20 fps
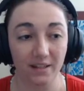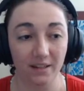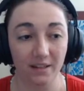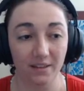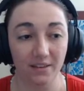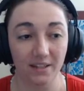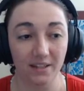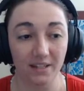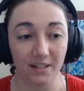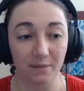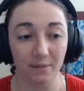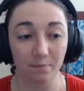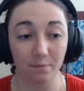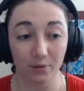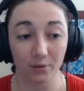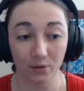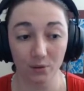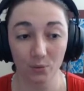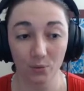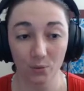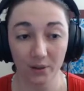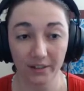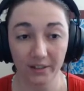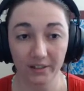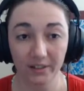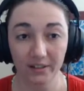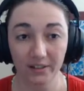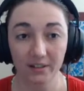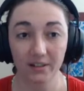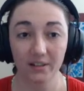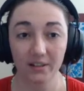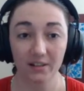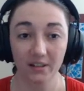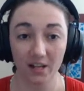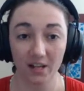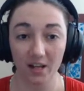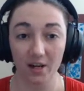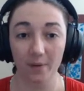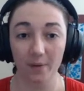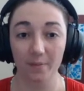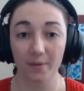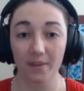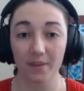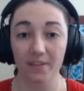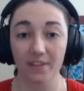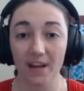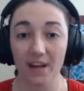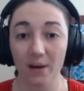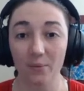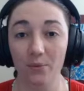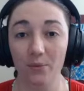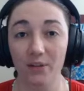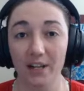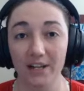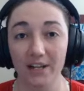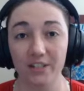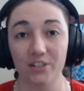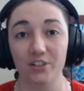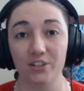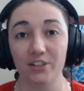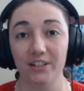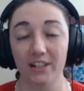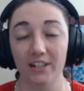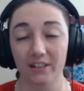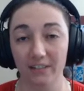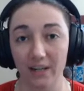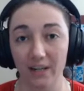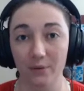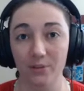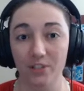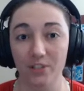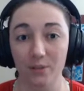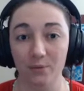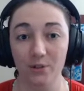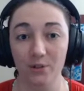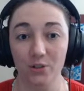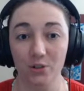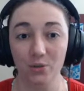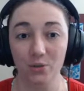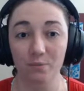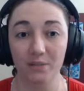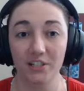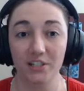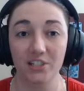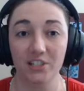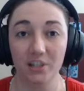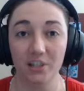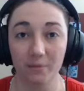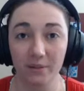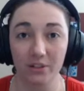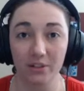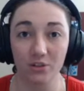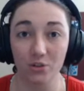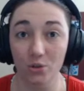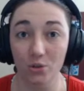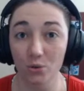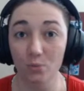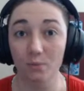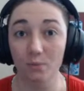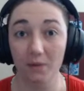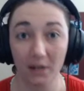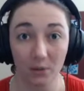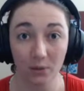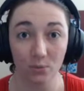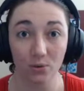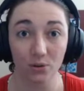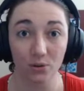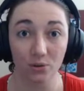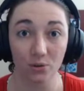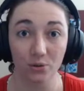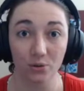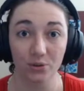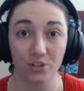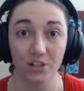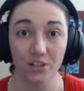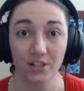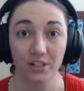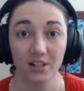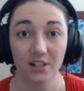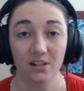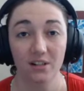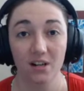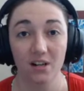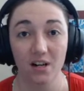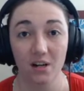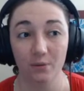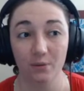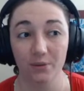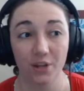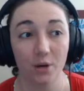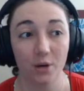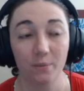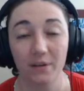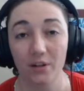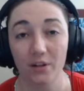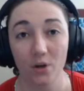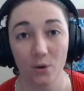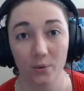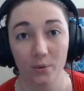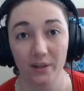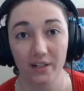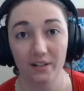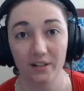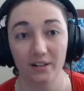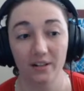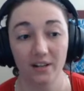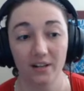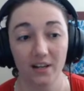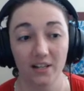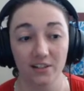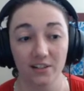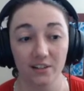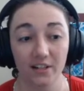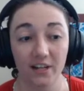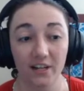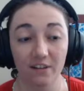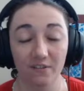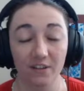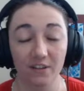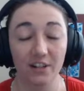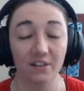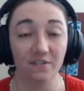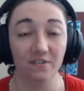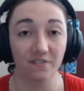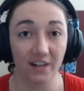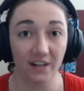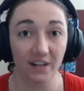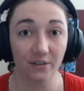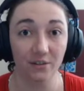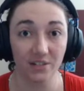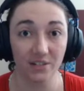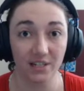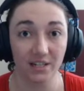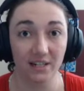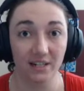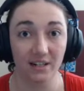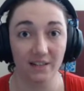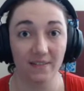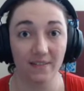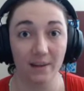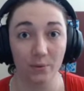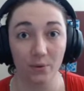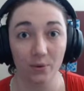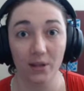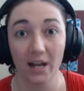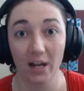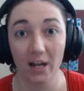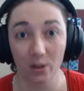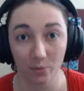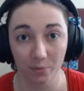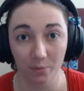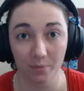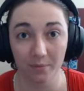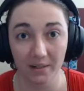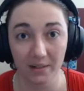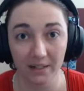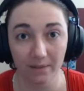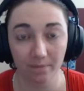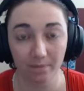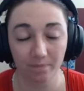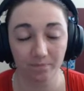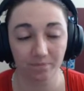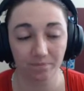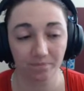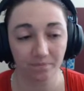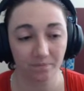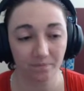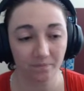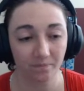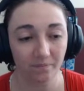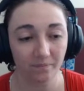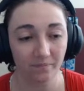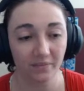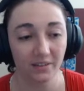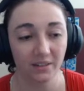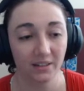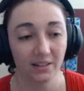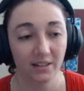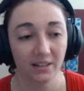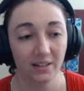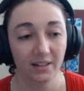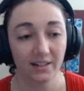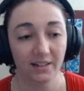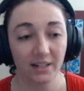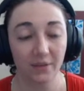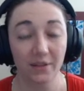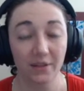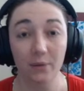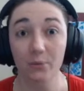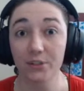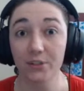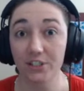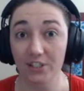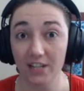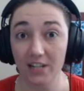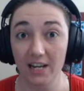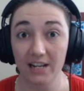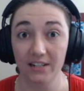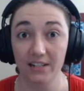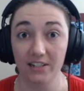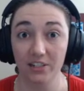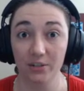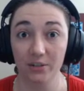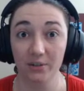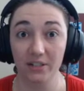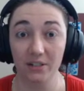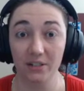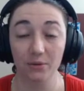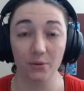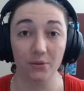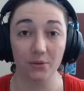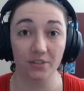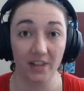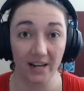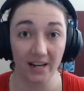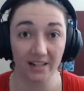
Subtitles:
the blue one, that will actually allow someone to be summoned to my world without me knowing, as if an invader's in, and they will help me. Now, they will stay until either they